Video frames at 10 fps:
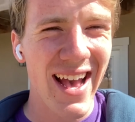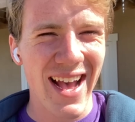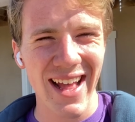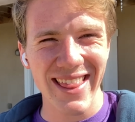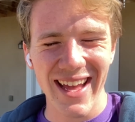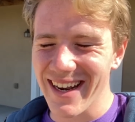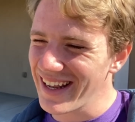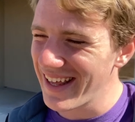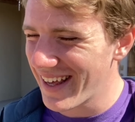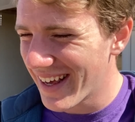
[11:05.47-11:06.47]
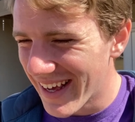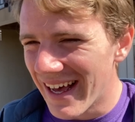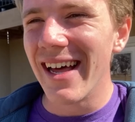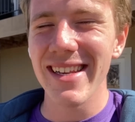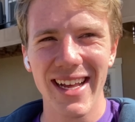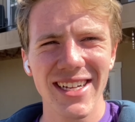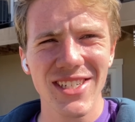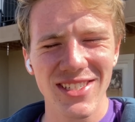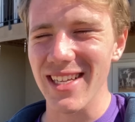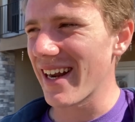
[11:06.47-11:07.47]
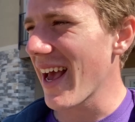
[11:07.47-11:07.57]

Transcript: And then nature said,